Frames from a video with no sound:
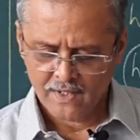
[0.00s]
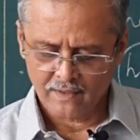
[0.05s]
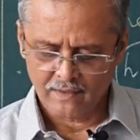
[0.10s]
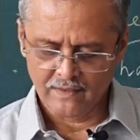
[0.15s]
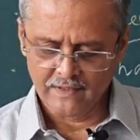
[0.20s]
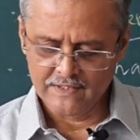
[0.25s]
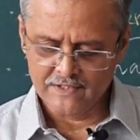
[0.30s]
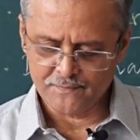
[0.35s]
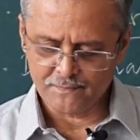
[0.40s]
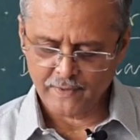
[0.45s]

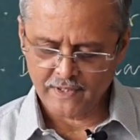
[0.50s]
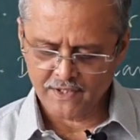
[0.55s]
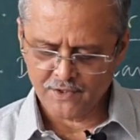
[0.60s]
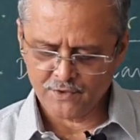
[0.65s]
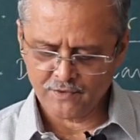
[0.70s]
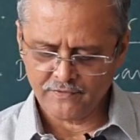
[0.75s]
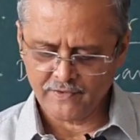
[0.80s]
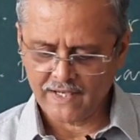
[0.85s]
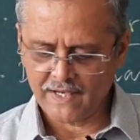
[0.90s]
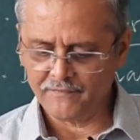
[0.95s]
in spite
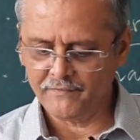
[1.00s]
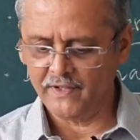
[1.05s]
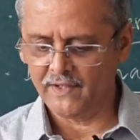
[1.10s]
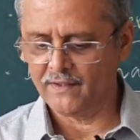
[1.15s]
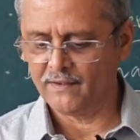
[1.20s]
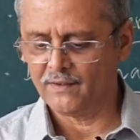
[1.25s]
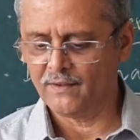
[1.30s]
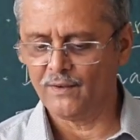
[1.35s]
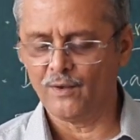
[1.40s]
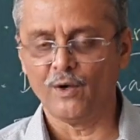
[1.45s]
of
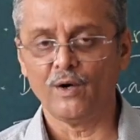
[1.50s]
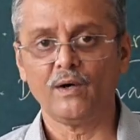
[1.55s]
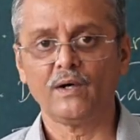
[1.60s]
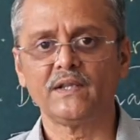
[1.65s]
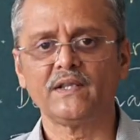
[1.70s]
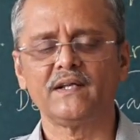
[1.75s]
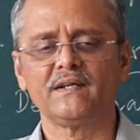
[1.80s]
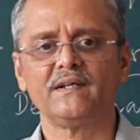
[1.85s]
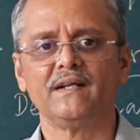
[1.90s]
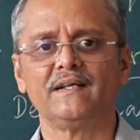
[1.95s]
having all
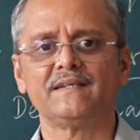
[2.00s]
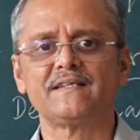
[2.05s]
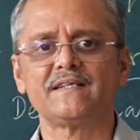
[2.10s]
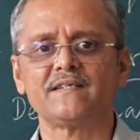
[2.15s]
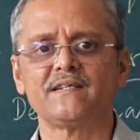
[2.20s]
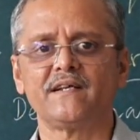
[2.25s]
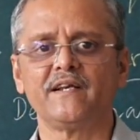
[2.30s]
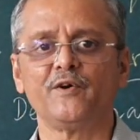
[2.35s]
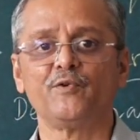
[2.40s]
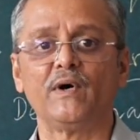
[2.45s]
the
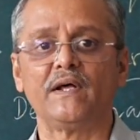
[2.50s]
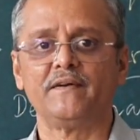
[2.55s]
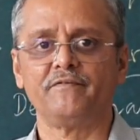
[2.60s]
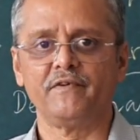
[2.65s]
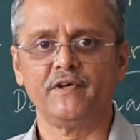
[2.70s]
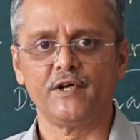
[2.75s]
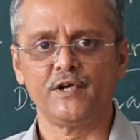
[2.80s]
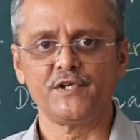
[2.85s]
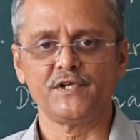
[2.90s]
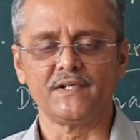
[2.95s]
necessary
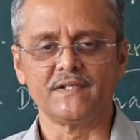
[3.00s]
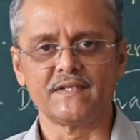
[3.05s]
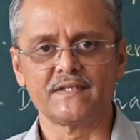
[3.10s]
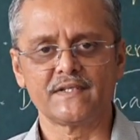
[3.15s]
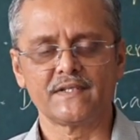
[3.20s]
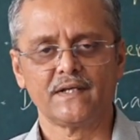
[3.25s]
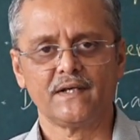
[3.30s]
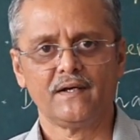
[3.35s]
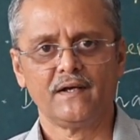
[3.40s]
qualifications.